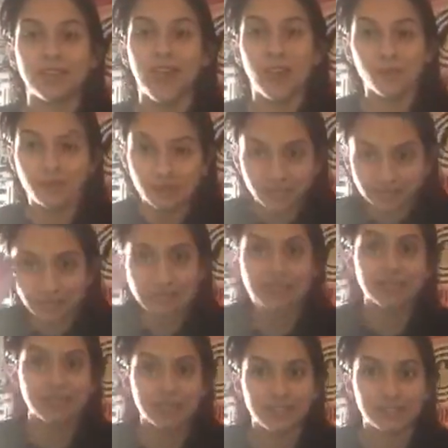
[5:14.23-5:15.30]
I wasn't
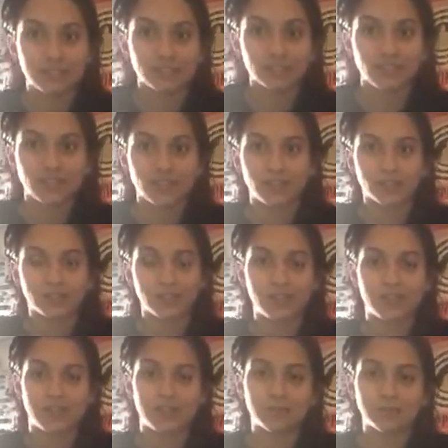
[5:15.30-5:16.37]
mentally mature enough to
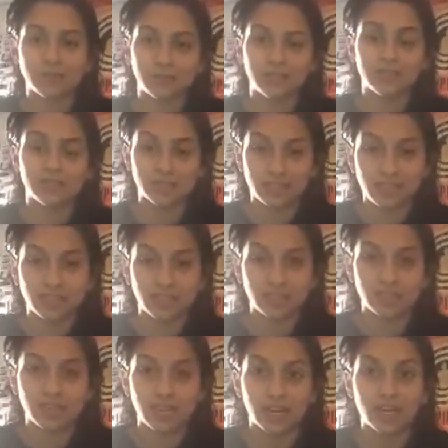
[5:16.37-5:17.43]
make that decision.
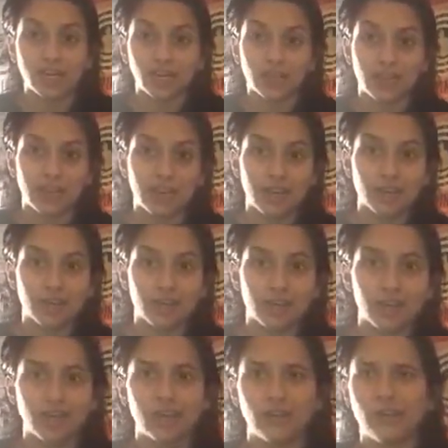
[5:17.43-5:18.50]
And I know that now.
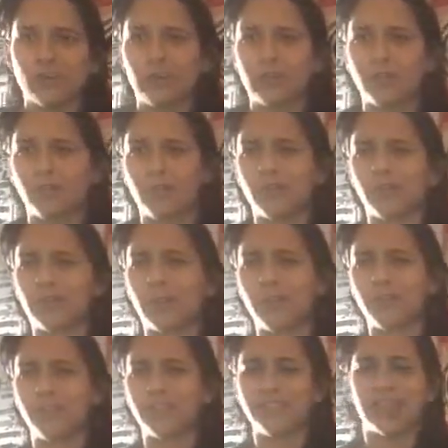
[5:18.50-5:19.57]
And I know that no matter how
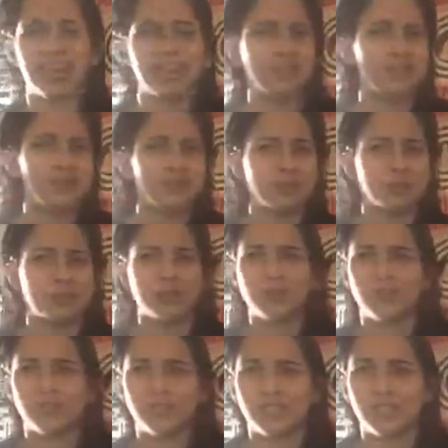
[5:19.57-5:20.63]
many tattoos or
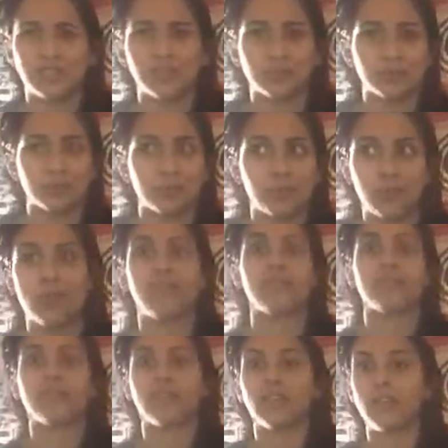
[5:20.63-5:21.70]
piercings or
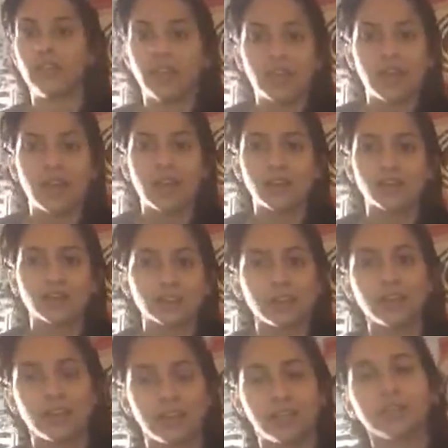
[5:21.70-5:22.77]
whatever the hell I have, you're
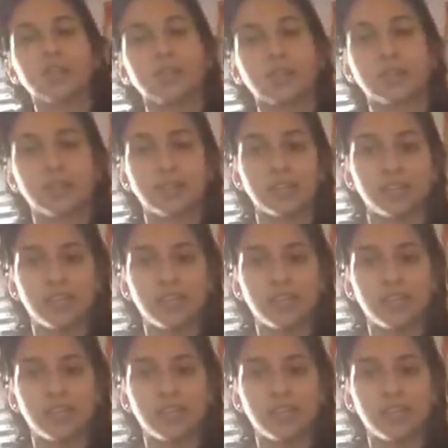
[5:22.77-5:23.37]
still gonna love me.